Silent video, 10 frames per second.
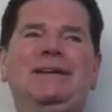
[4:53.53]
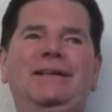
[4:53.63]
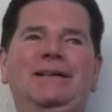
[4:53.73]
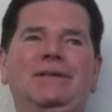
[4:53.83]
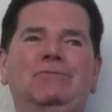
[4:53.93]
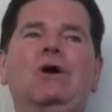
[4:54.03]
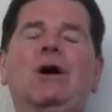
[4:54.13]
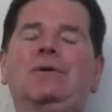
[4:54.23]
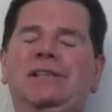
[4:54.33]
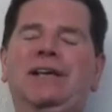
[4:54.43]
in the field?
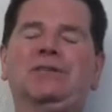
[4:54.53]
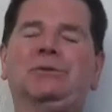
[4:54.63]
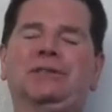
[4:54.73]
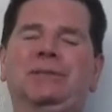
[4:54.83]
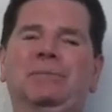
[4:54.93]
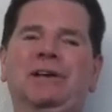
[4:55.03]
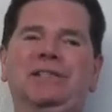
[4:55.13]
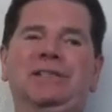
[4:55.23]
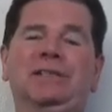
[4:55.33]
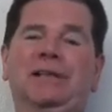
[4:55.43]
No, it was an actual
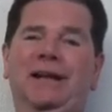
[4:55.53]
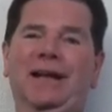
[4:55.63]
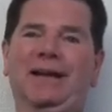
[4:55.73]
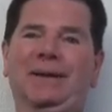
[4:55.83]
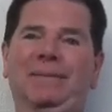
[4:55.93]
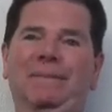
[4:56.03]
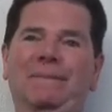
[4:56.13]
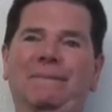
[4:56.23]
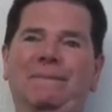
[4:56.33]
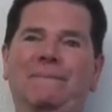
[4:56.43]
base in Da Nang,
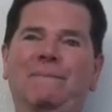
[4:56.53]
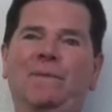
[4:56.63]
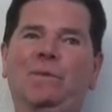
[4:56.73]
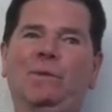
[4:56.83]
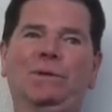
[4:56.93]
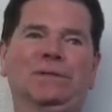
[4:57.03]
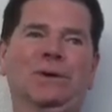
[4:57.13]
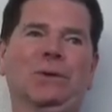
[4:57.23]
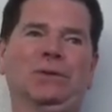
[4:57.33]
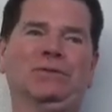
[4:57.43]
but it was
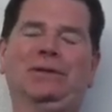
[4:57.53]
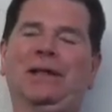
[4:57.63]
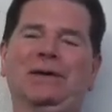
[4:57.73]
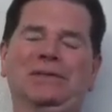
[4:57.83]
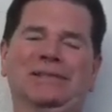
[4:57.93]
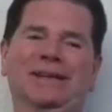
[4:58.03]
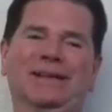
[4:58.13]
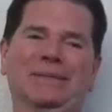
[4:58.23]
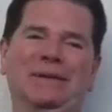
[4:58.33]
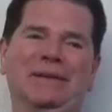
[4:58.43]
a whole different
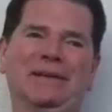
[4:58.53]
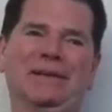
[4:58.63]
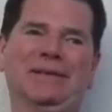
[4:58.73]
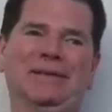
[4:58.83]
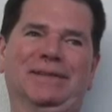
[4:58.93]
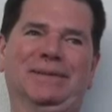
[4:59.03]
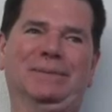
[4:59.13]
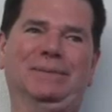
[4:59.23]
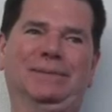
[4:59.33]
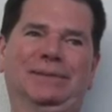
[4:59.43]
lifestyle. I mean, they had,
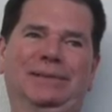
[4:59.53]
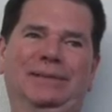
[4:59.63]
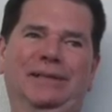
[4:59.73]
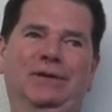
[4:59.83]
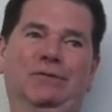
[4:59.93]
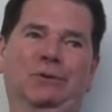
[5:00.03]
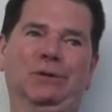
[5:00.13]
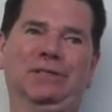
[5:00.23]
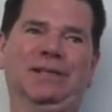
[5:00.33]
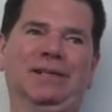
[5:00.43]
the Air
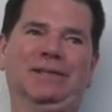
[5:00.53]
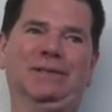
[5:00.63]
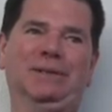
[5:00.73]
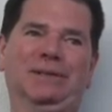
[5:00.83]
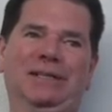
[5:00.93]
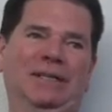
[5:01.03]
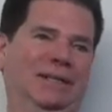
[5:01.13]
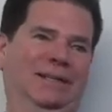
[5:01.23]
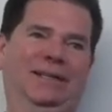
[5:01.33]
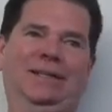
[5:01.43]
Force had
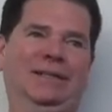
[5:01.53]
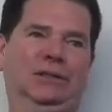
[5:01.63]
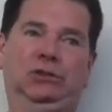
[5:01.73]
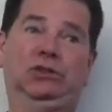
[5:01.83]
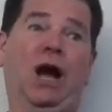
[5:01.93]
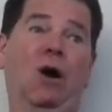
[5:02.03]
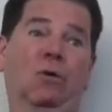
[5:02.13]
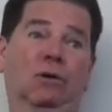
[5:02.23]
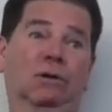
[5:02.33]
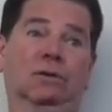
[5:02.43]

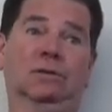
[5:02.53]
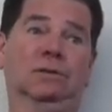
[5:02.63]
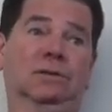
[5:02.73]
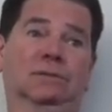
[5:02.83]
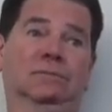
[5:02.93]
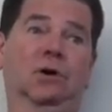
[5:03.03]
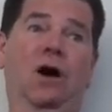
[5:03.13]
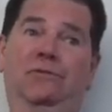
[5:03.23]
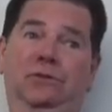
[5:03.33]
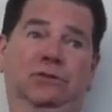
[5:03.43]
showers,
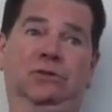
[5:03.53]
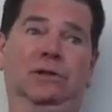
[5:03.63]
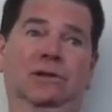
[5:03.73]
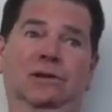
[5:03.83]
officers'